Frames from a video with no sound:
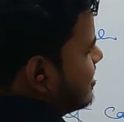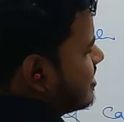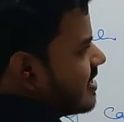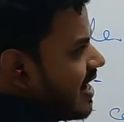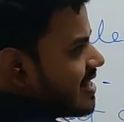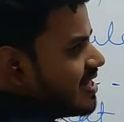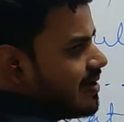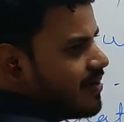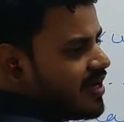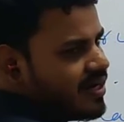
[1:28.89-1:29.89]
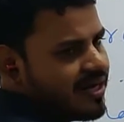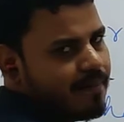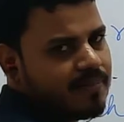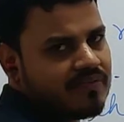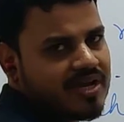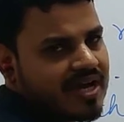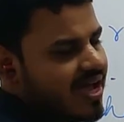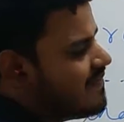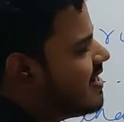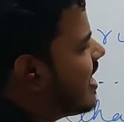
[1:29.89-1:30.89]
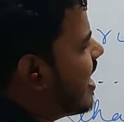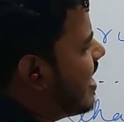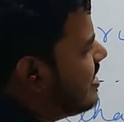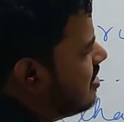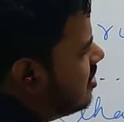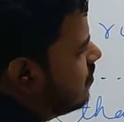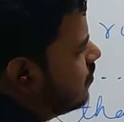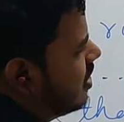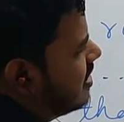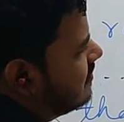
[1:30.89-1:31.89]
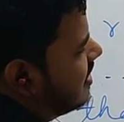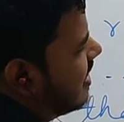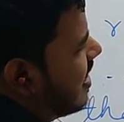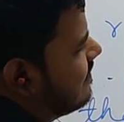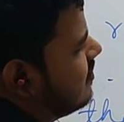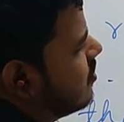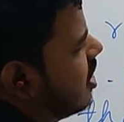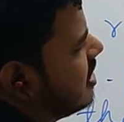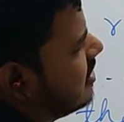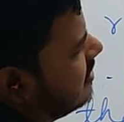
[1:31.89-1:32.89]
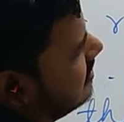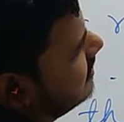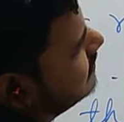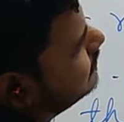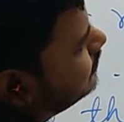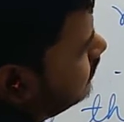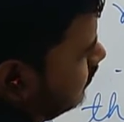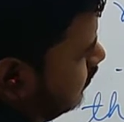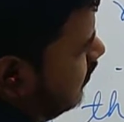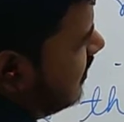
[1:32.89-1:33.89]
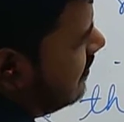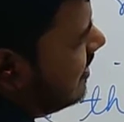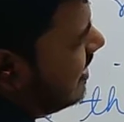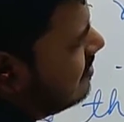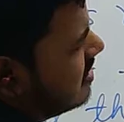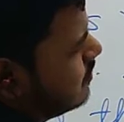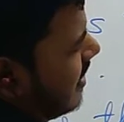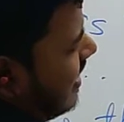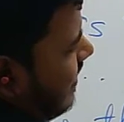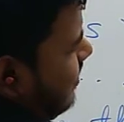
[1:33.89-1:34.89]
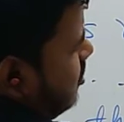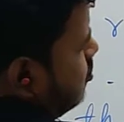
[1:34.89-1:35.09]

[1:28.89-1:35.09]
things. And the number we are having and what? We are having what? Variables we are having.